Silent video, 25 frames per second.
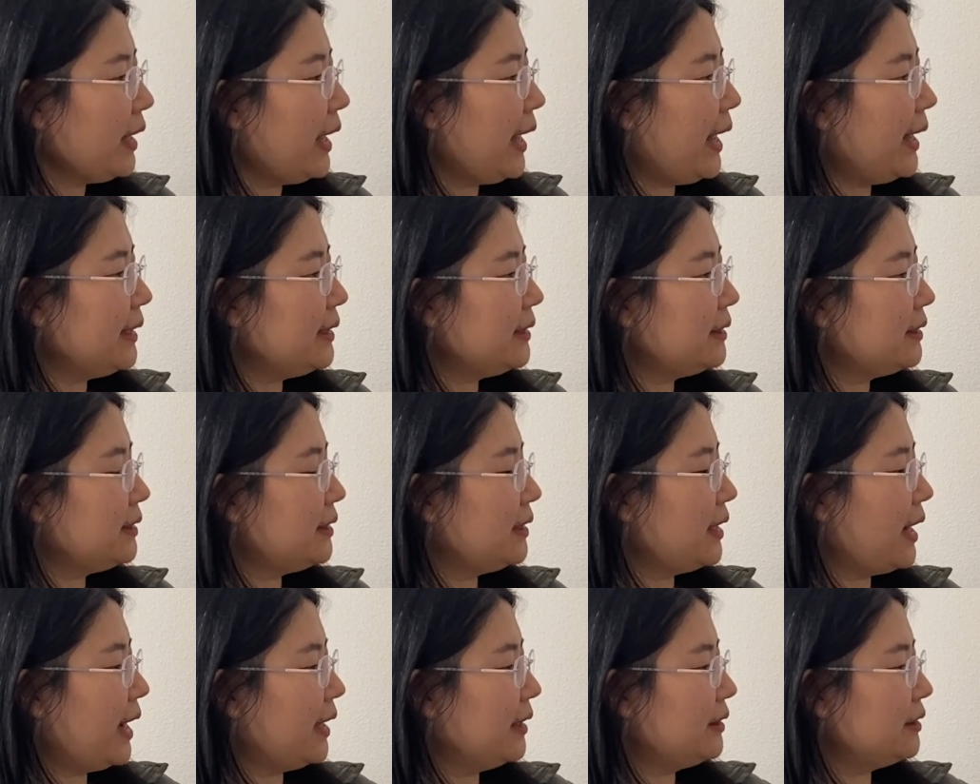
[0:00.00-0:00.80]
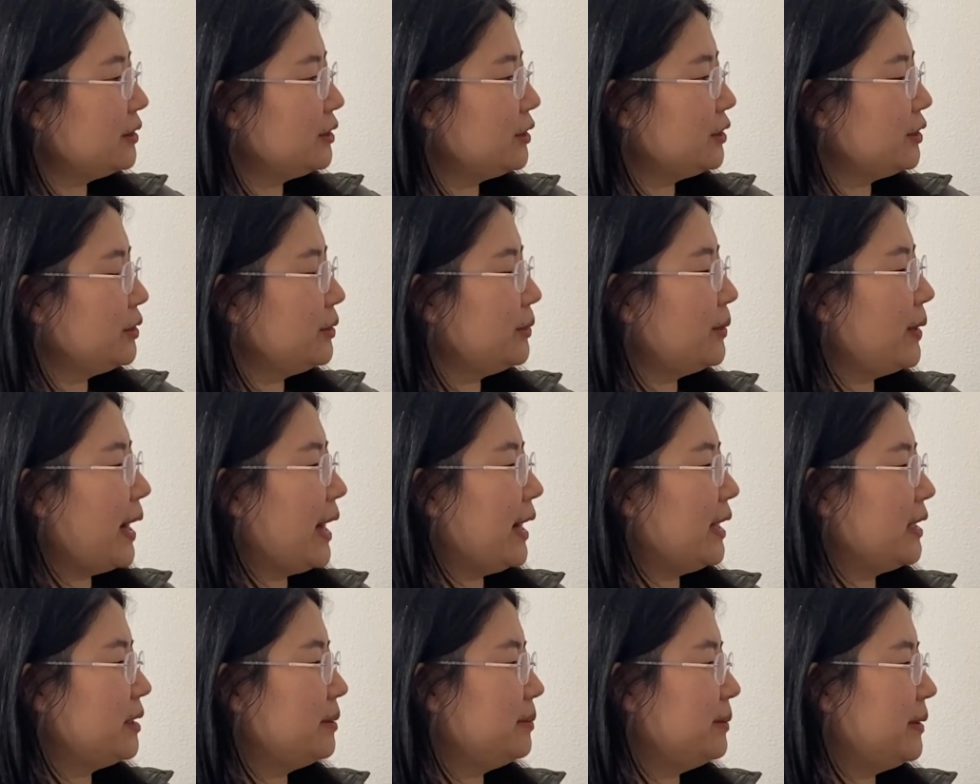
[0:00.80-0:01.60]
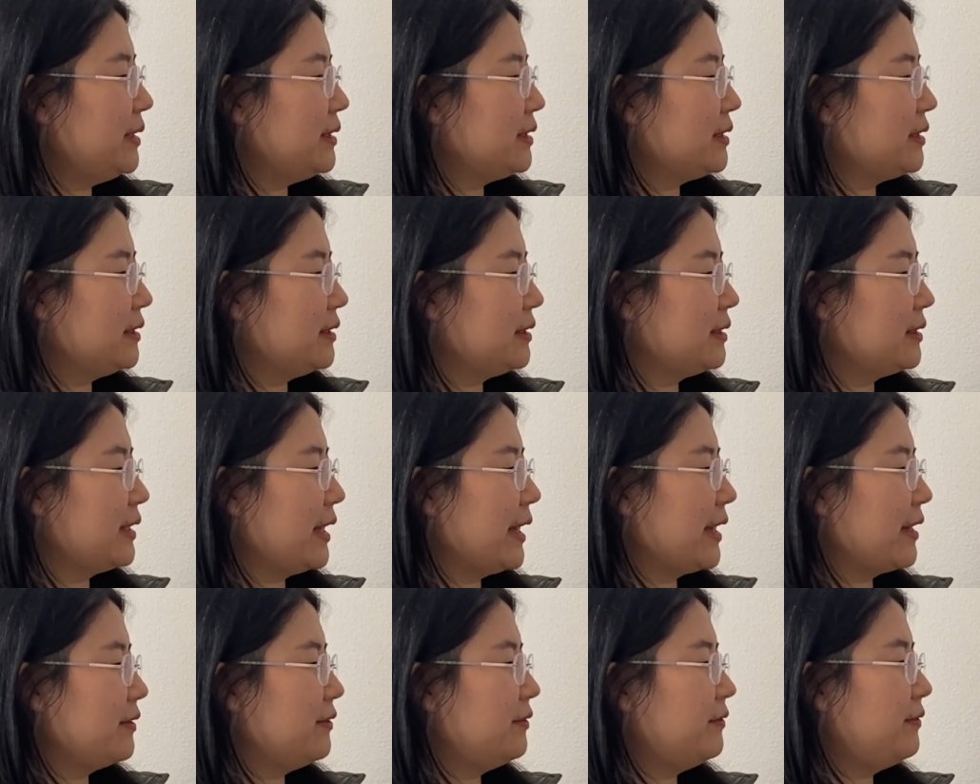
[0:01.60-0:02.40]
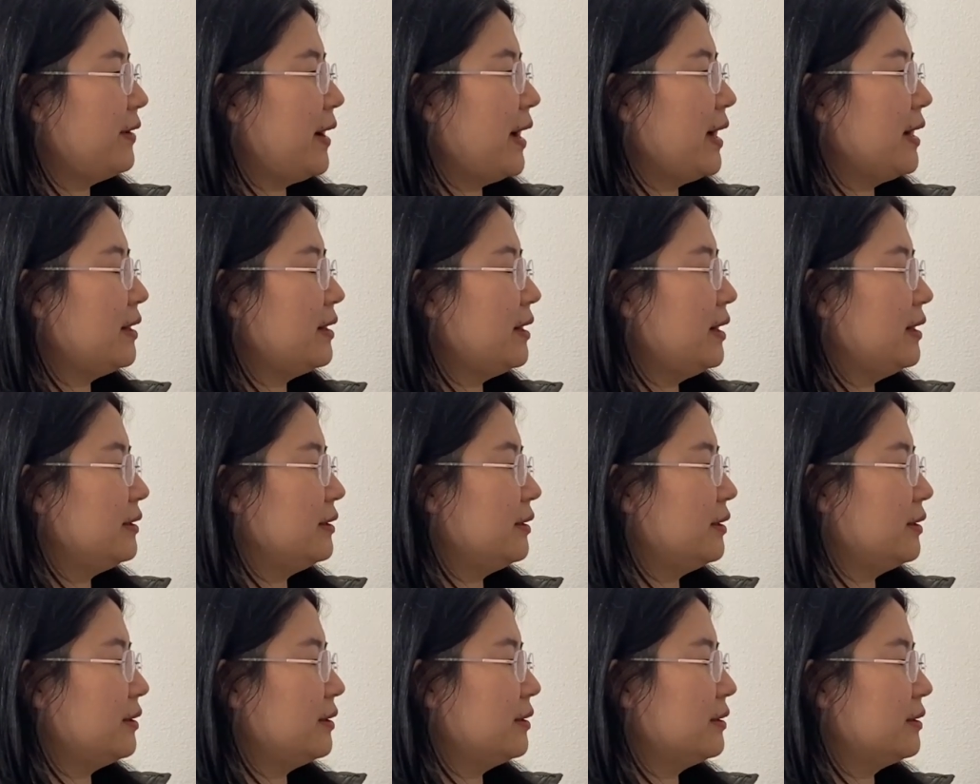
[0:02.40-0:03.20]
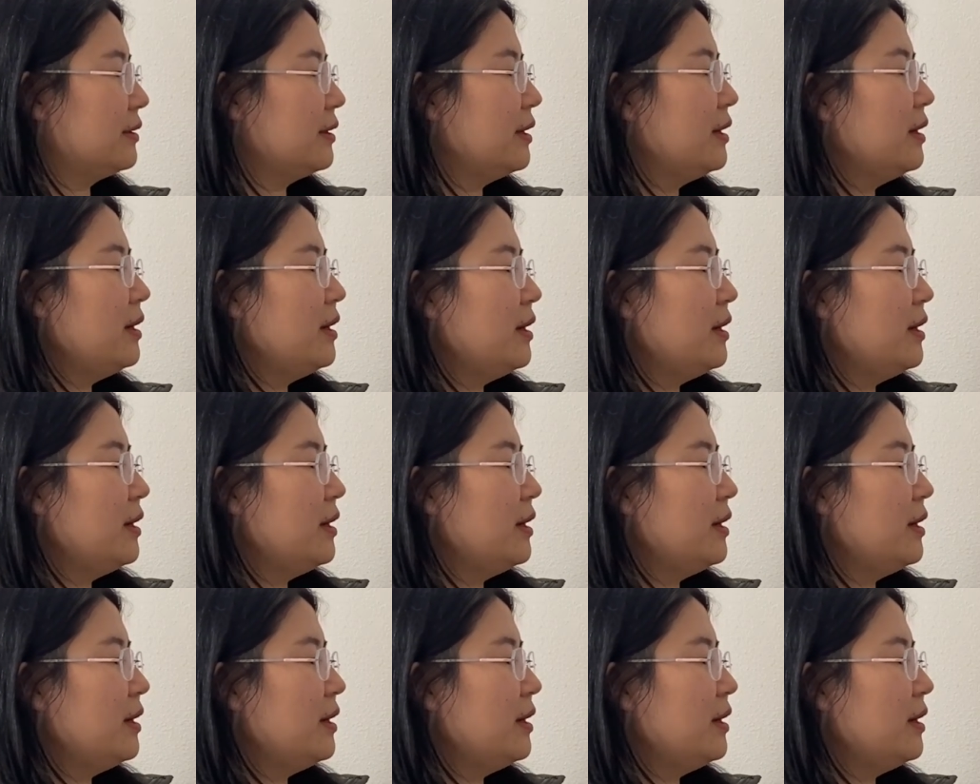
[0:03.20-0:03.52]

And the other two elements is like fire and earth,